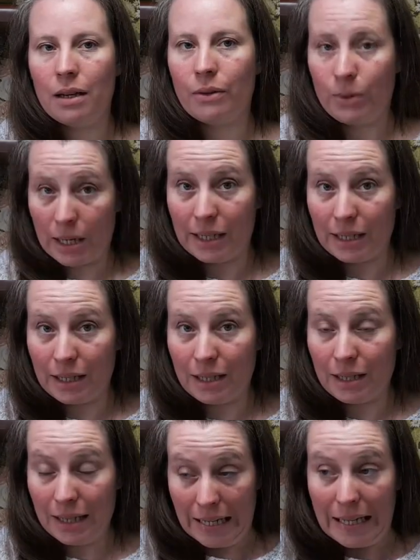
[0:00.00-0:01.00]
really
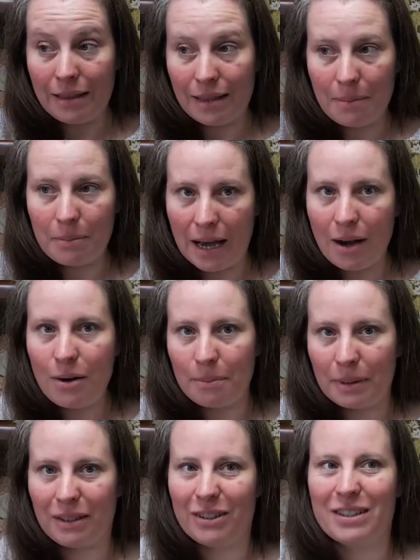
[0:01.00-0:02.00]
need them now,
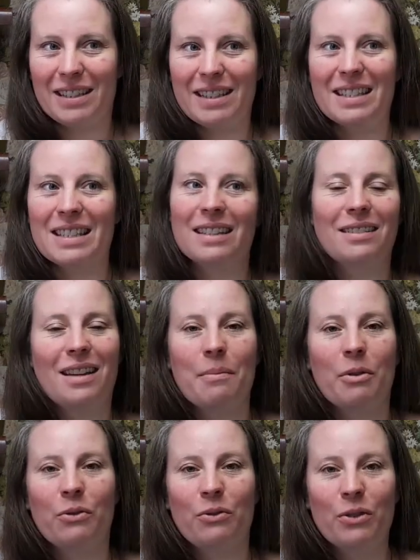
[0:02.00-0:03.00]
because this is the time of